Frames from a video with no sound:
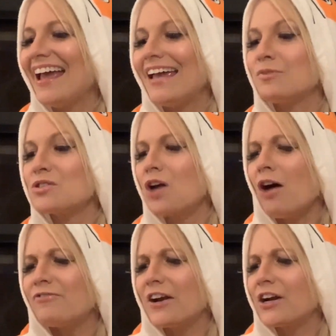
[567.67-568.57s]
It was
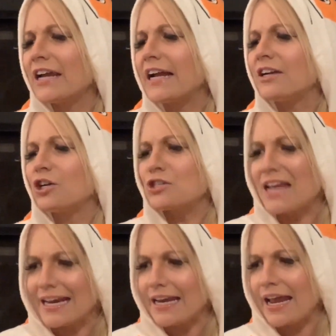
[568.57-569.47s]
all very
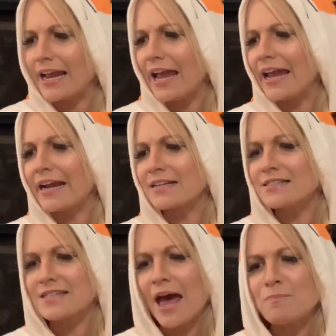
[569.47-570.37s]
entertaining,
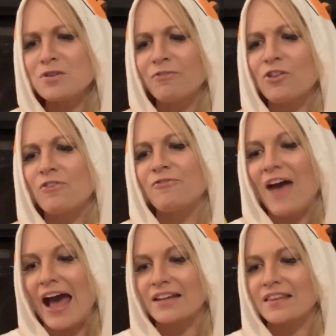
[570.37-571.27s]
except for the
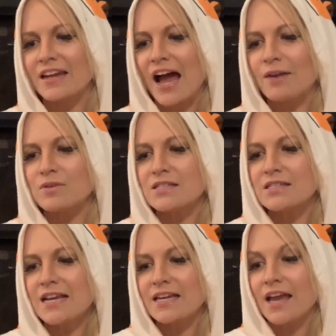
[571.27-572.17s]
fact that I was
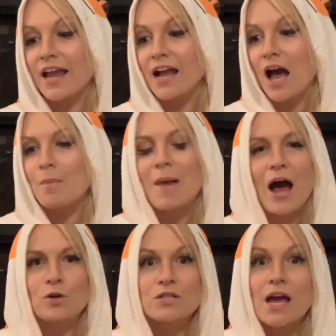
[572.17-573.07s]
thinking
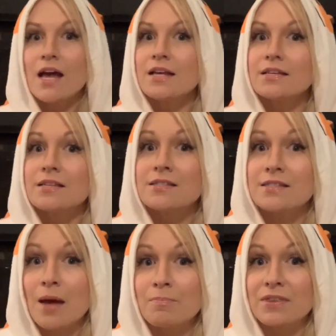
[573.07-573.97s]
about
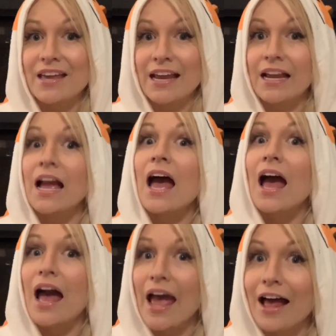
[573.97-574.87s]
something
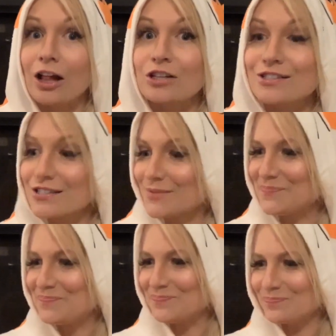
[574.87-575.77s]
else.
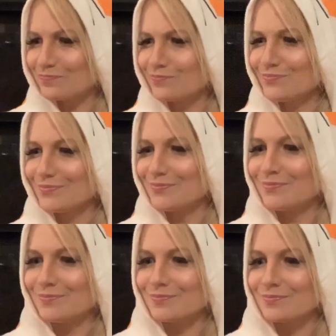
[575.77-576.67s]

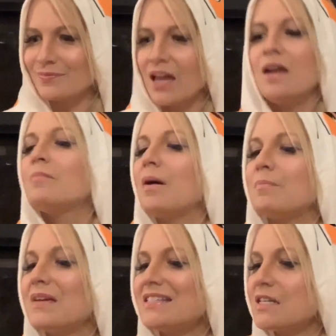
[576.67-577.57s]

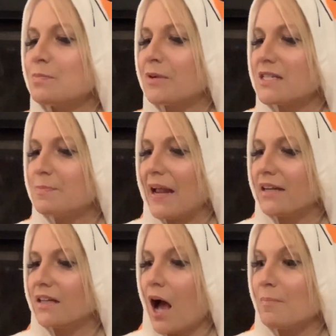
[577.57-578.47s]
But Mrs.
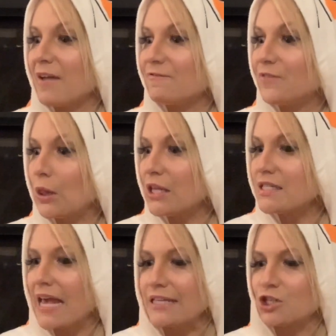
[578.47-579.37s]
Brisbane got my full
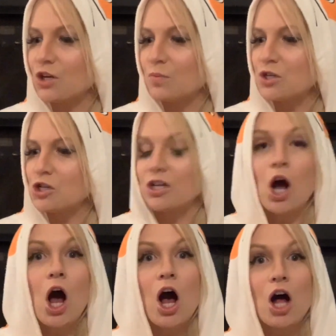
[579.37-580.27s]
attention when she
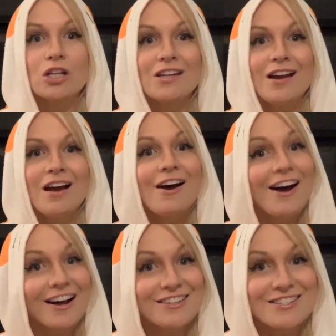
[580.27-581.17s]
called
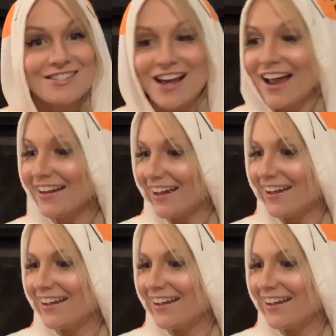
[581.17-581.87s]
on Saya.